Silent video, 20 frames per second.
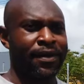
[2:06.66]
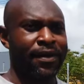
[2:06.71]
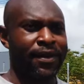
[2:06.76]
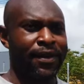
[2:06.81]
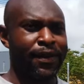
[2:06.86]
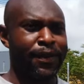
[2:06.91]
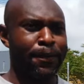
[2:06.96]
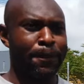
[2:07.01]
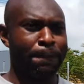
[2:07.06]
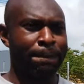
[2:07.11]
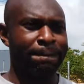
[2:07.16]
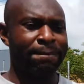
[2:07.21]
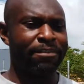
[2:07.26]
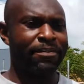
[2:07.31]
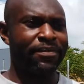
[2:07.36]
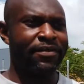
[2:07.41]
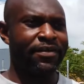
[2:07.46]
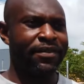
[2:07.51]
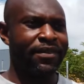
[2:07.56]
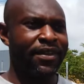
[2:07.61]
Um,
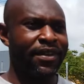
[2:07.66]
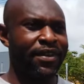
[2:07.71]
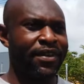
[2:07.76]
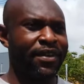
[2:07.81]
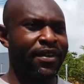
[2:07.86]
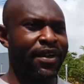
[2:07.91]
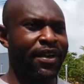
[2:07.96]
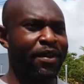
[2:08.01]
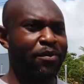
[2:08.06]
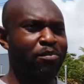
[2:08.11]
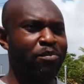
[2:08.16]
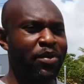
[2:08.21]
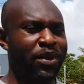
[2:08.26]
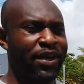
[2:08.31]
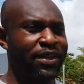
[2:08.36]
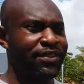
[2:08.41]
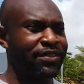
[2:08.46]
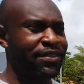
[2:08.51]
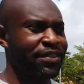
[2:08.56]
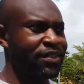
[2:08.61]
I
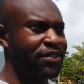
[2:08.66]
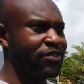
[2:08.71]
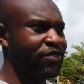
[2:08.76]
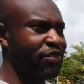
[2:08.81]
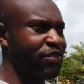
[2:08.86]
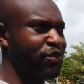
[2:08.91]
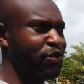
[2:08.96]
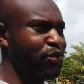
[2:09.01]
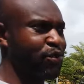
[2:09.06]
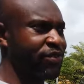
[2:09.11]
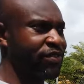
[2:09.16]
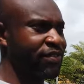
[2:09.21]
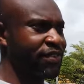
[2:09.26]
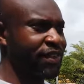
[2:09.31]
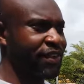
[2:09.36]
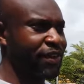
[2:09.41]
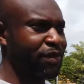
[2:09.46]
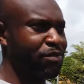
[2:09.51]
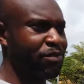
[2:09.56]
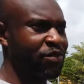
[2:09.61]
plan to introduce
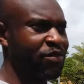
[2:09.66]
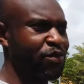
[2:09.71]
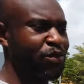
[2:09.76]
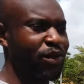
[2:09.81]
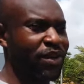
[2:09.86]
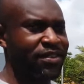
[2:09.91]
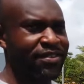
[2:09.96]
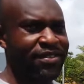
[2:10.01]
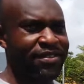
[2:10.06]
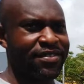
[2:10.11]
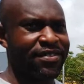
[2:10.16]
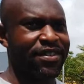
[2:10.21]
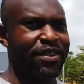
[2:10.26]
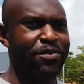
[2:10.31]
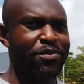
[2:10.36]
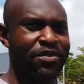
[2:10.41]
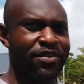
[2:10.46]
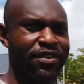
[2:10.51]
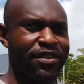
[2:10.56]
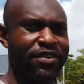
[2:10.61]
um, solar
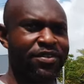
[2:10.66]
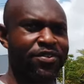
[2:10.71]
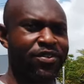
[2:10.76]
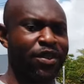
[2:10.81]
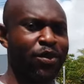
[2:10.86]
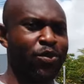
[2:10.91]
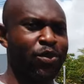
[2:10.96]
systems here, so